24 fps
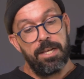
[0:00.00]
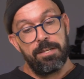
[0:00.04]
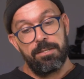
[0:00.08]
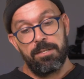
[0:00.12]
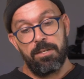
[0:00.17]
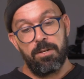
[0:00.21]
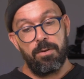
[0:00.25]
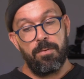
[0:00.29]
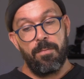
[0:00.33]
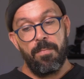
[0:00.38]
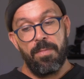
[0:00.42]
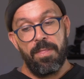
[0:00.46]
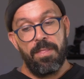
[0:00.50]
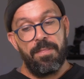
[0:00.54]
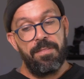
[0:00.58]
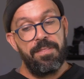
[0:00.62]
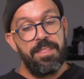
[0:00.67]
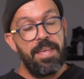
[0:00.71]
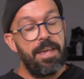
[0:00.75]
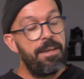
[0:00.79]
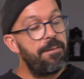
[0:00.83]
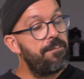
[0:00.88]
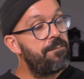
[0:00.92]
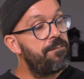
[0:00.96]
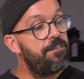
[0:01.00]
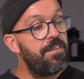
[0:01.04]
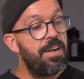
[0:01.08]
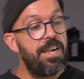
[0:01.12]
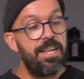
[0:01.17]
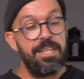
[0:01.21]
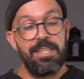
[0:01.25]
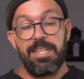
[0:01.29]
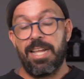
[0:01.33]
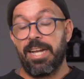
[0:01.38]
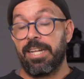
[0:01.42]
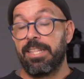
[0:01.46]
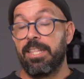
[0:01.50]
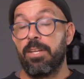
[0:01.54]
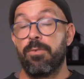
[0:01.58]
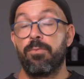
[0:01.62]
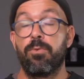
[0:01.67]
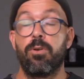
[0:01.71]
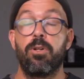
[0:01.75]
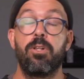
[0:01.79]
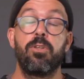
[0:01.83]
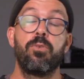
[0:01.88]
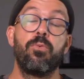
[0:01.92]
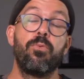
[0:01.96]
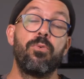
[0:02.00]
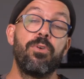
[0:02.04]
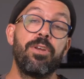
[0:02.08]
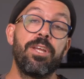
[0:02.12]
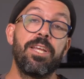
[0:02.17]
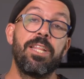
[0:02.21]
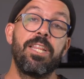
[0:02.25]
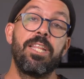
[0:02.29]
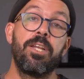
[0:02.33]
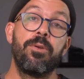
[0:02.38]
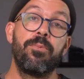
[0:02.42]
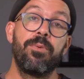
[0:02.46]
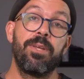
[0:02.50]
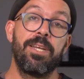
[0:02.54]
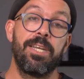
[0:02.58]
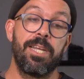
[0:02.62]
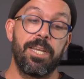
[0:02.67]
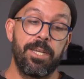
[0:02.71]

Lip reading: So they felt like they roll really, really